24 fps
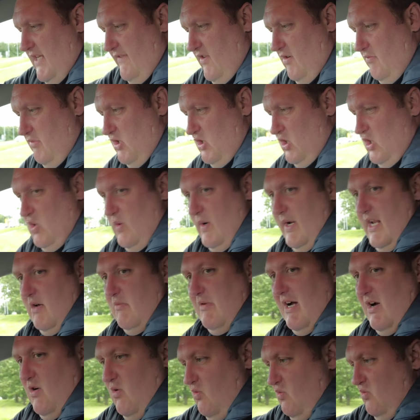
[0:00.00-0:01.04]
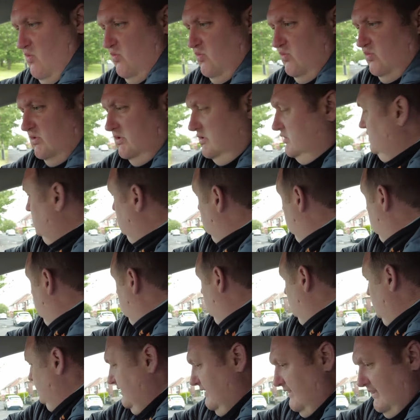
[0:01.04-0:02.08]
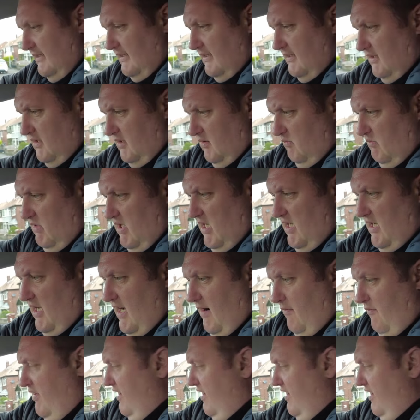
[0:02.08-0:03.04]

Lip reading: of a bug going about. But I'm